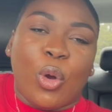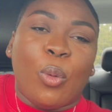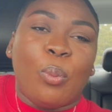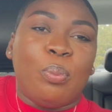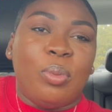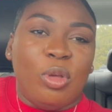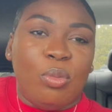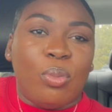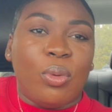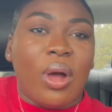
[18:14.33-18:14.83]

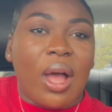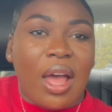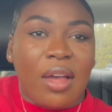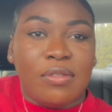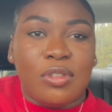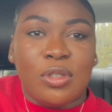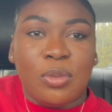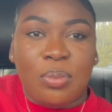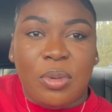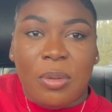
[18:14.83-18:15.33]
people
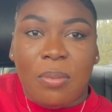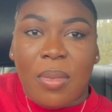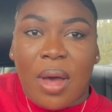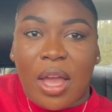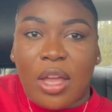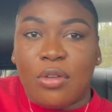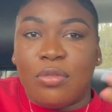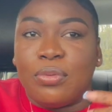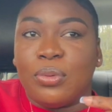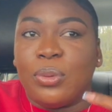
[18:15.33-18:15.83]
have to be
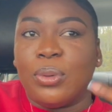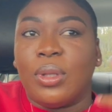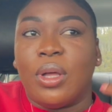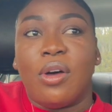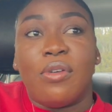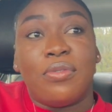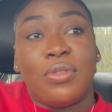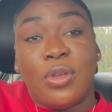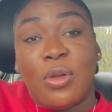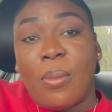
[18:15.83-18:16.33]
mindful
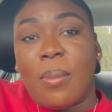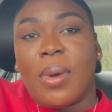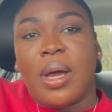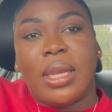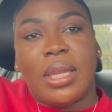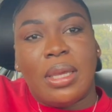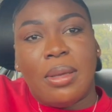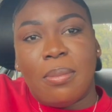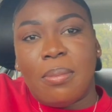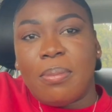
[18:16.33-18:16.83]
of their
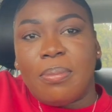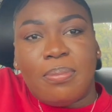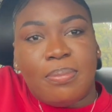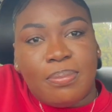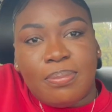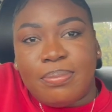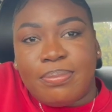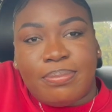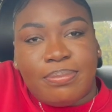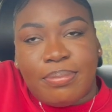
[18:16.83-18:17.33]
money
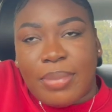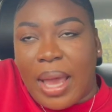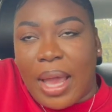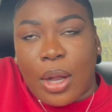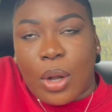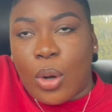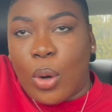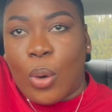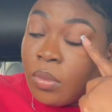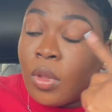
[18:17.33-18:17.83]

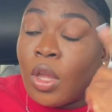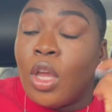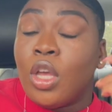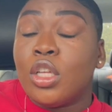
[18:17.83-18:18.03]
back home.